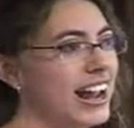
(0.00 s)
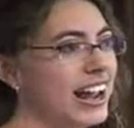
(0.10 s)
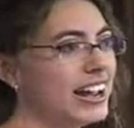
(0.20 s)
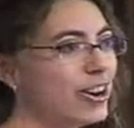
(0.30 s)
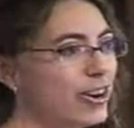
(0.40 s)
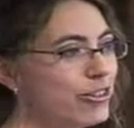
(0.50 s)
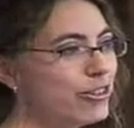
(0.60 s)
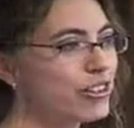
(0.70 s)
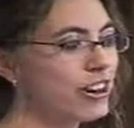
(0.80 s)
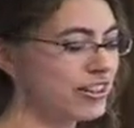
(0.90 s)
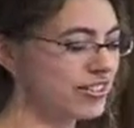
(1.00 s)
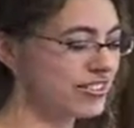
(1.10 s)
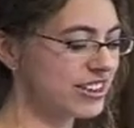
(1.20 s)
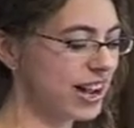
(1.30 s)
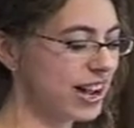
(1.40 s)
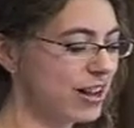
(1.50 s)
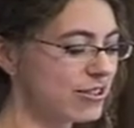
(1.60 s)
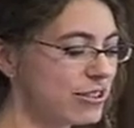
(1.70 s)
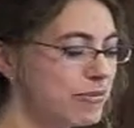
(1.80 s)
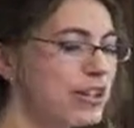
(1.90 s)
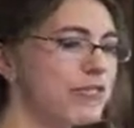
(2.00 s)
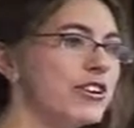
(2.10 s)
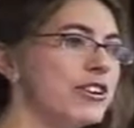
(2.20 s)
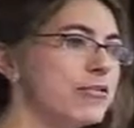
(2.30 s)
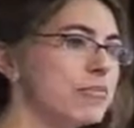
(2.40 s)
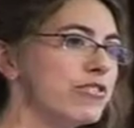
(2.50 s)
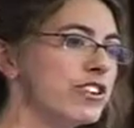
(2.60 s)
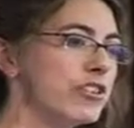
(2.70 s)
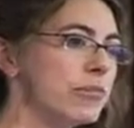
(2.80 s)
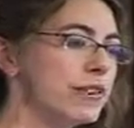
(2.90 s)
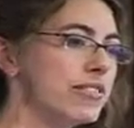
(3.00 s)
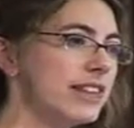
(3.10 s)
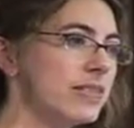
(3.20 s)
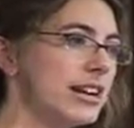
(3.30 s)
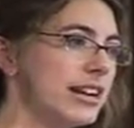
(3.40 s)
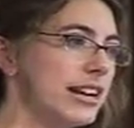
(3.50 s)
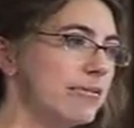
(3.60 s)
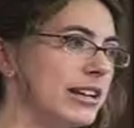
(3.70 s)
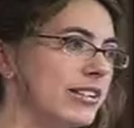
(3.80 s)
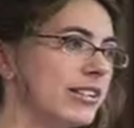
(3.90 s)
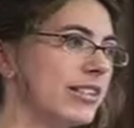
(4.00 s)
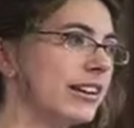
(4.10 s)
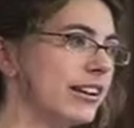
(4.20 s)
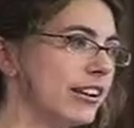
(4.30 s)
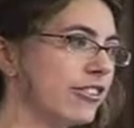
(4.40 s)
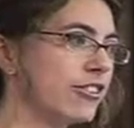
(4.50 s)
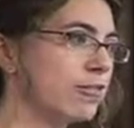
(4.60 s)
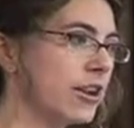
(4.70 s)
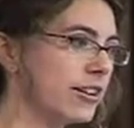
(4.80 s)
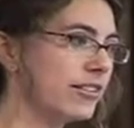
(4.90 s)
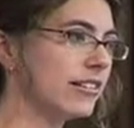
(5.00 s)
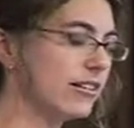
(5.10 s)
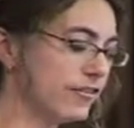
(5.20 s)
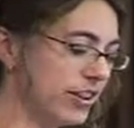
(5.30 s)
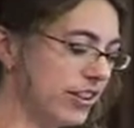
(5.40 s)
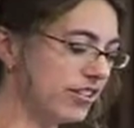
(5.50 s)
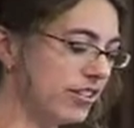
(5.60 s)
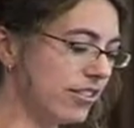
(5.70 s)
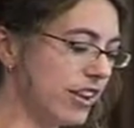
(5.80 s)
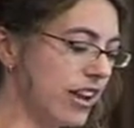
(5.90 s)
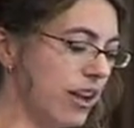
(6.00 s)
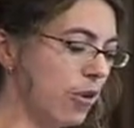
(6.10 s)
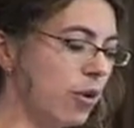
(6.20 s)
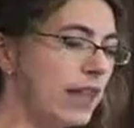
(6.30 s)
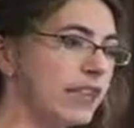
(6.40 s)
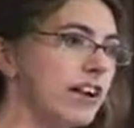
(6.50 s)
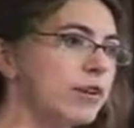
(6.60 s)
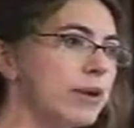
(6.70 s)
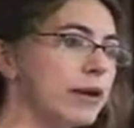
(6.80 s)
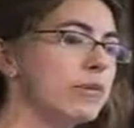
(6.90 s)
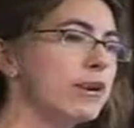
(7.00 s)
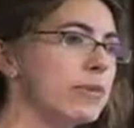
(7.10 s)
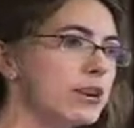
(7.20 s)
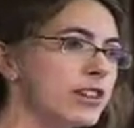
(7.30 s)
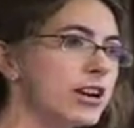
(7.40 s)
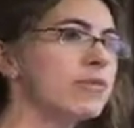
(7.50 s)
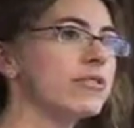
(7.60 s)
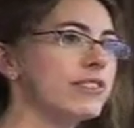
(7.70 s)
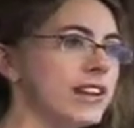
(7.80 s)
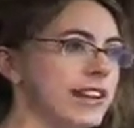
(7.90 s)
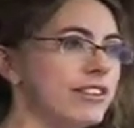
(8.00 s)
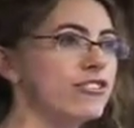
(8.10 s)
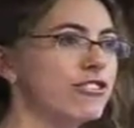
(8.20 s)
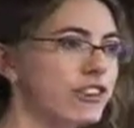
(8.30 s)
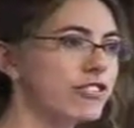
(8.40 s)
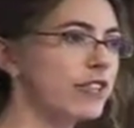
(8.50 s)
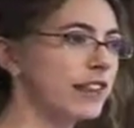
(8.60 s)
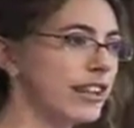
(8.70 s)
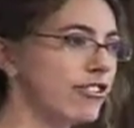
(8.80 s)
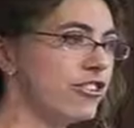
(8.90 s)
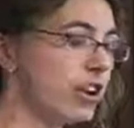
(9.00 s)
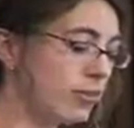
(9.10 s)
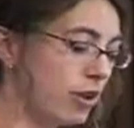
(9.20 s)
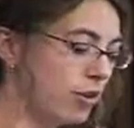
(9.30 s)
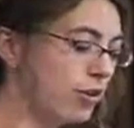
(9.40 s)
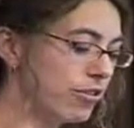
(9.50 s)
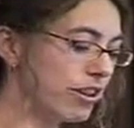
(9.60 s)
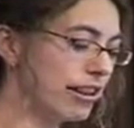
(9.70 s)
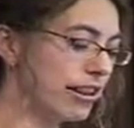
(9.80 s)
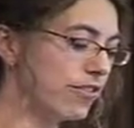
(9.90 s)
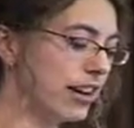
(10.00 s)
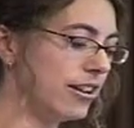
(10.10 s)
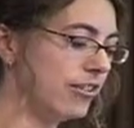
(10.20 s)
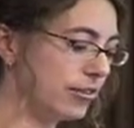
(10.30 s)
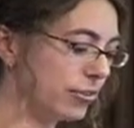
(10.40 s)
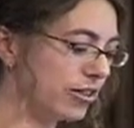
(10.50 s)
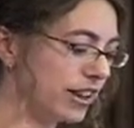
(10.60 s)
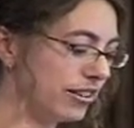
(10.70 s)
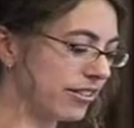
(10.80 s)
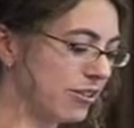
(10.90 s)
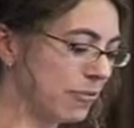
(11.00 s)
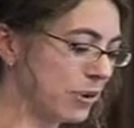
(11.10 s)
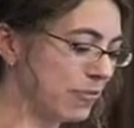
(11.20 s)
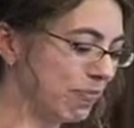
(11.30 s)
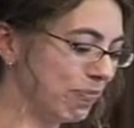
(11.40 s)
In contrast, some of the advice provided by some learning mentors and connections personal advisors, where the young people had built up sustained and trusting relationships, was highly valued and was acted upon.